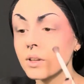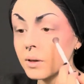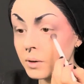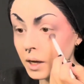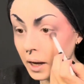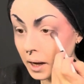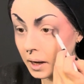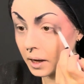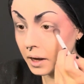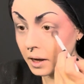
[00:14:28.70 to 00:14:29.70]
eye. Okay,
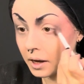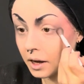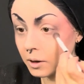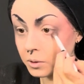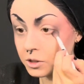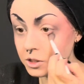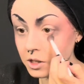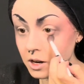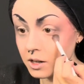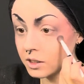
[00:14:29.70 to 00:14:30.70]
and we're
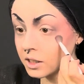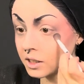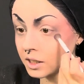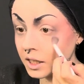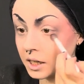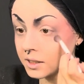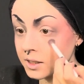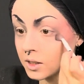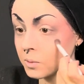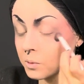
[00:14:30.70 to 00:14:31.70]
starting to get
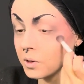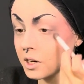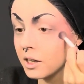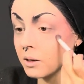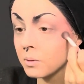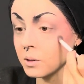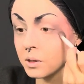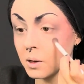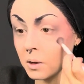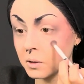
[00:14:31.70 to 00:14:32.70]
somewhere with
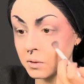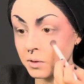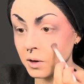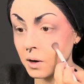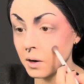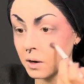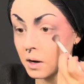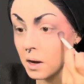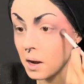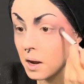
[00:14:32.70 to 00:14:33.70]
all of our
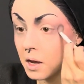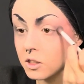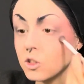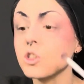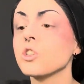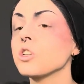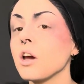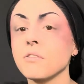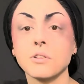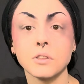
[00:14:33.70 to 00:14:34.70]

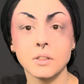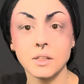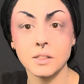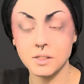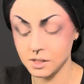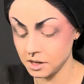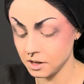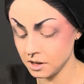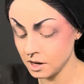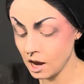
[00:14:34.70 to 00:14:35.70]
disheveledness
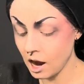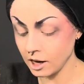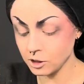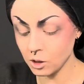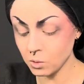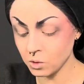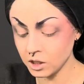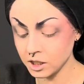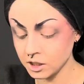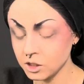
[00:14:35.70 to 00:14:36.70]
here. I don't
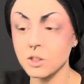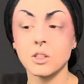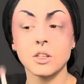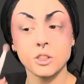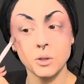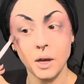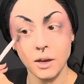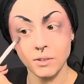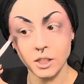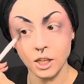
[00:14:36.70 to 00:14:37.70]
want it to look too
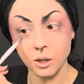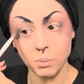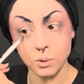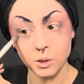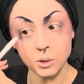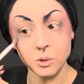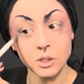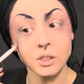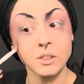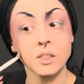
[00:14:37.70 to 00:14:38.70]
heavy like
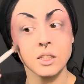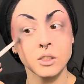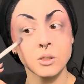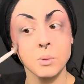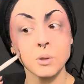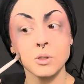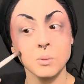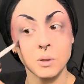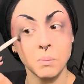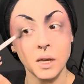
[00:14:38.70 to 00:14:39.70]
bruises. It is supposed to
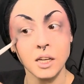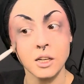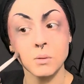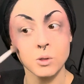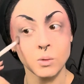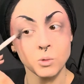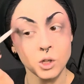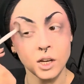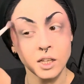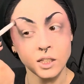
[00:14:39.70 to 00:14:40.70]
be makeup, so I'm
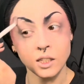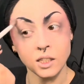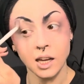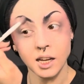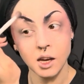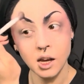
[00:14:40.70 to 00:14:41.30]
trying to like